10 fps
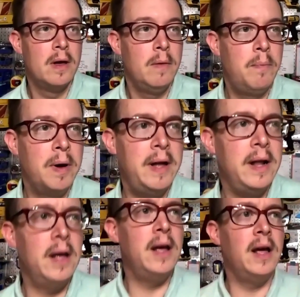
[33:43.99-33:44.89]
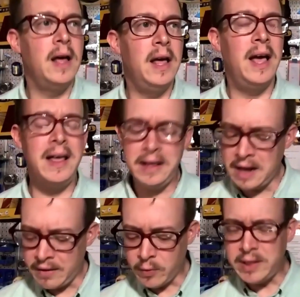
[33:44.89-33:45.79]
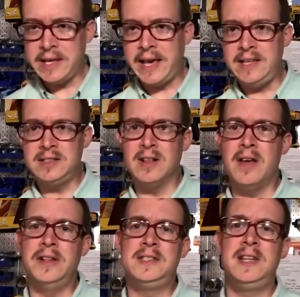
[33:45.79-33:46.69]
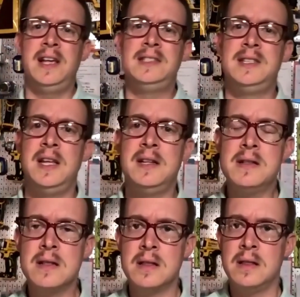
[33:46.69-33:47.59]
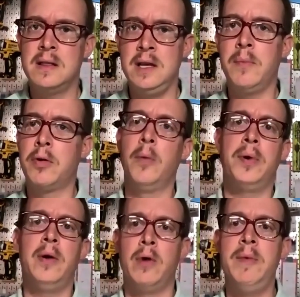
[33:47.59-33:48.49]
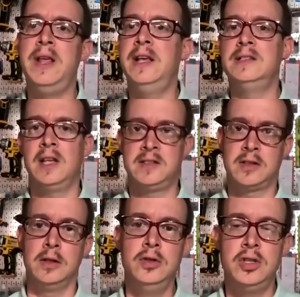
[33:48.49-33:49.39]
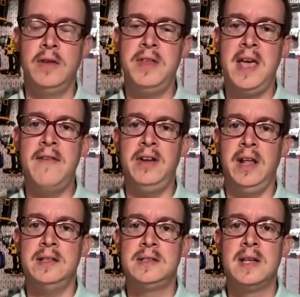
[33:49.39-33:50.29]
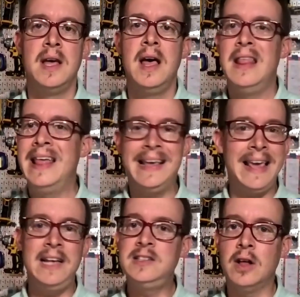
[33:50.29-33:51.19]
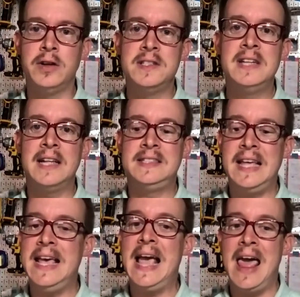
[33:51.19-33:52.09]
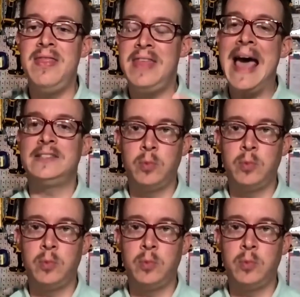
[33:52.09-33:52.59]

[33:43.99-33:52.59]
But I've read the case law that says that the appropriate remedy is exclusion of the evidence. That case law does not say, and that's